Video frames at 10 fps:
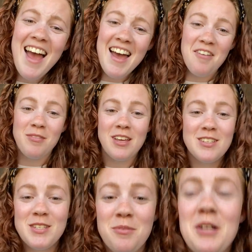
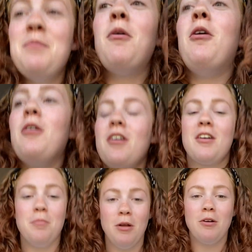because someone had brought
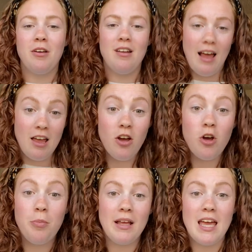Kaplunk, like a
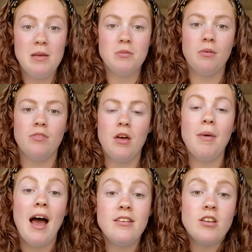couple of games with them.
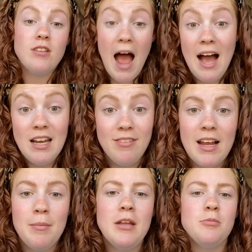I'd highly
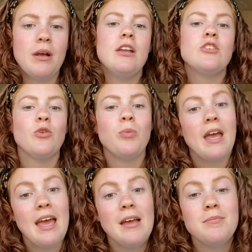recommend bringing some
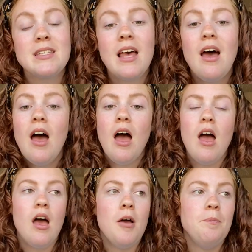games
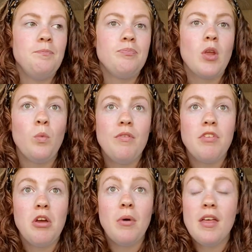with
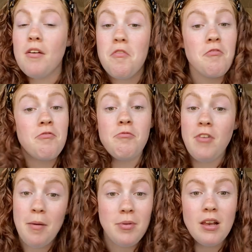you. It's a
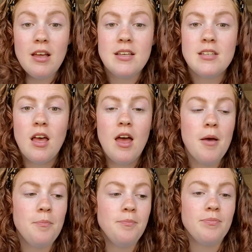fabulous
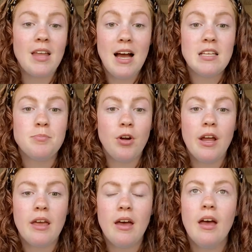
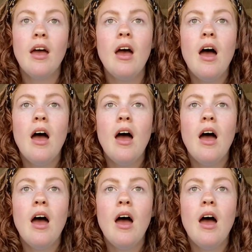icebreaker.